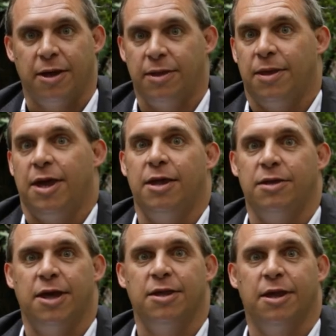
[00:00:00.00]
in the end,
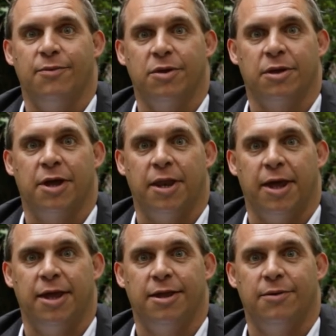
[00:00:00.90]
you end up with, kind
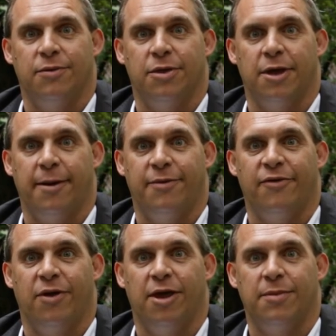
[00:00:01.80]
of end up with happy
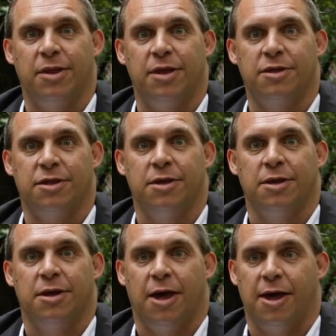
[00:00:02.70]
families
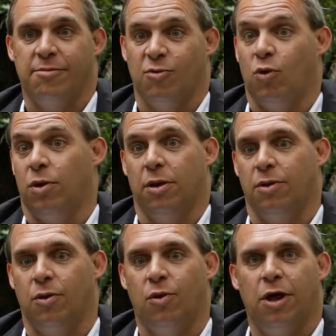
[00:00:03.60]
um, all,
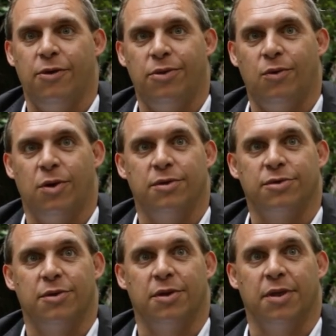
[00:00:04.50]
all over the world,
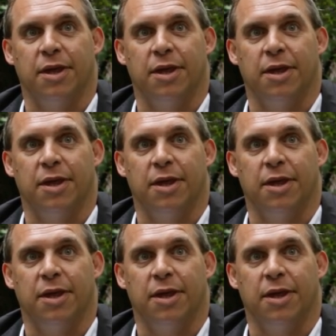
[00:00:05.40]
sort of